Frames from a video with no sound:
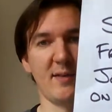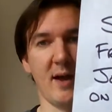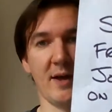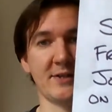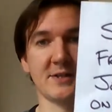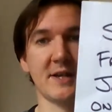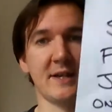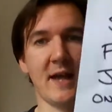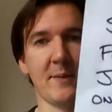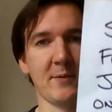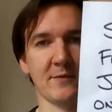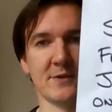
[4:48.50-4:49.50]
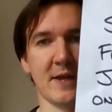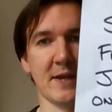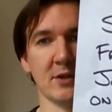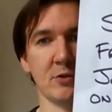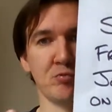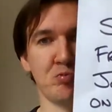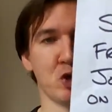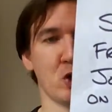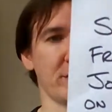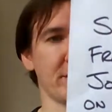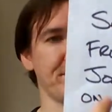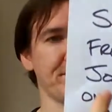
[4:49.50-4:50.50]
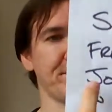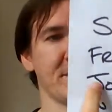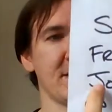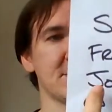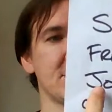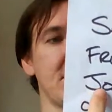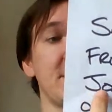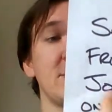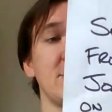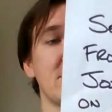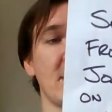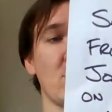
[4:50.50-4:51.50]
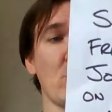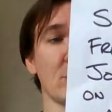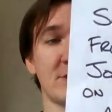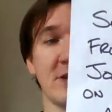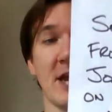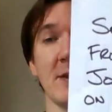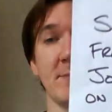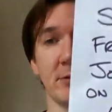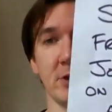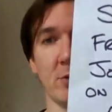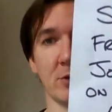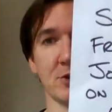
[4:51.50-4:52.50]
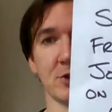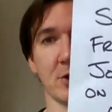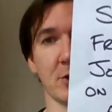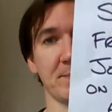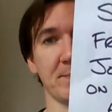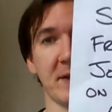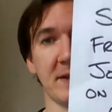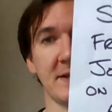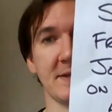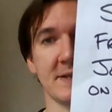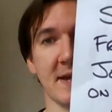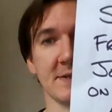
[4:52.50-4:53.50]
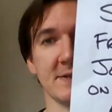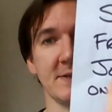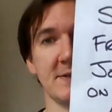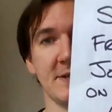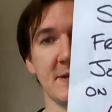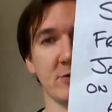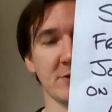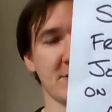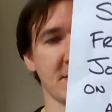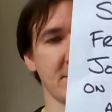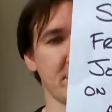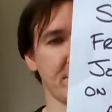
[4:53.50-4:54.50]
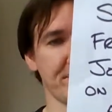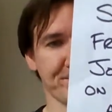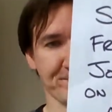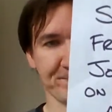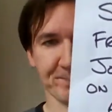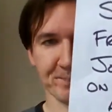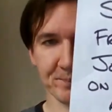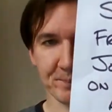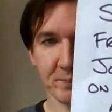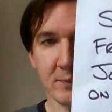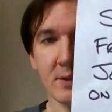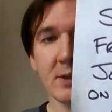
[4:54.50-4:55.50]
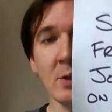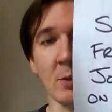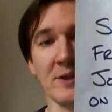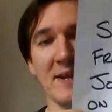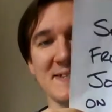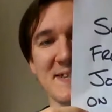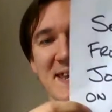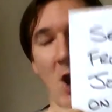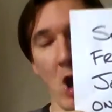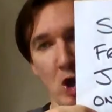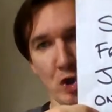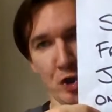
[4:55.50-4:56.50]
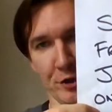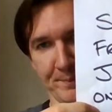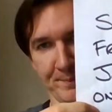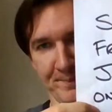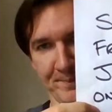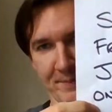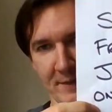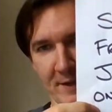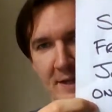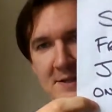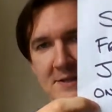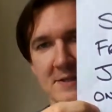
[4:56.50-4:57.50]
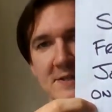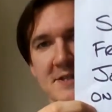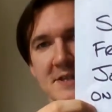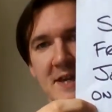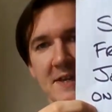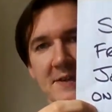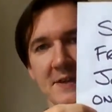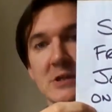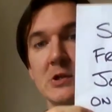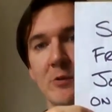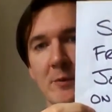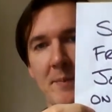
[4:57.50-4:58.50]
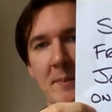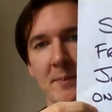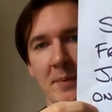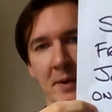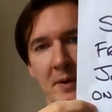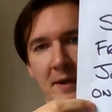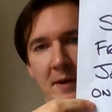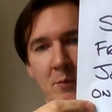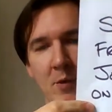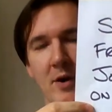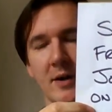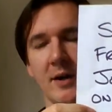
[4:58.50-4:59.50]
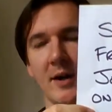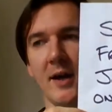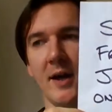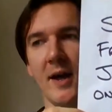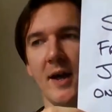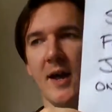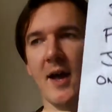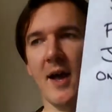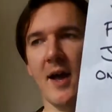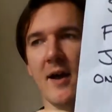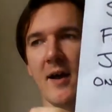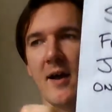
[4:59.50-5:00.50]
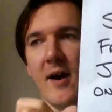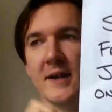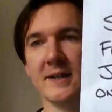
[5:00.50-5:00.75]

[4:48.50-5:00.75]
I just get in the habit of saying join. So then you say what table you want to do. In this case, the address table. We then say on. So this is the key thing to remember, and what I